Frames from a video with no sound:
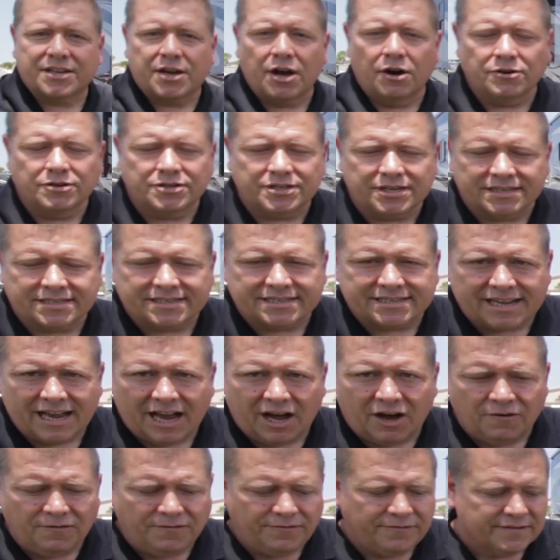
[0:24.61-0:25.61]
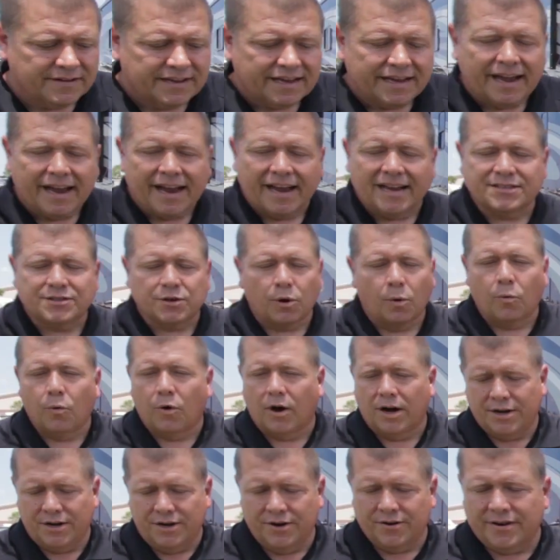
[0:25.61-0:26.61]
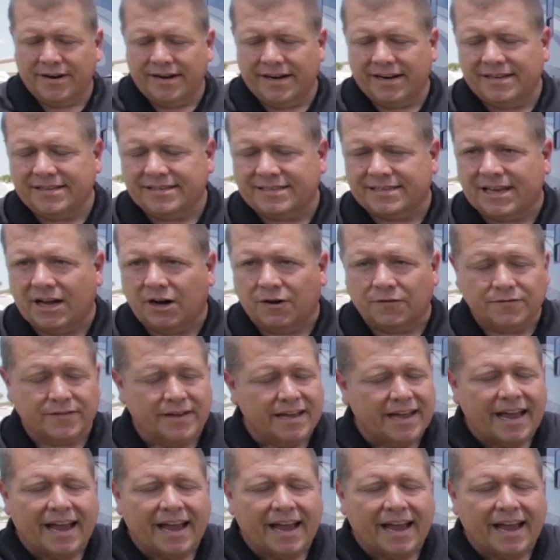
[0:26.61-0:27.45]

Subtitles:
coach itself is a wonder in itself.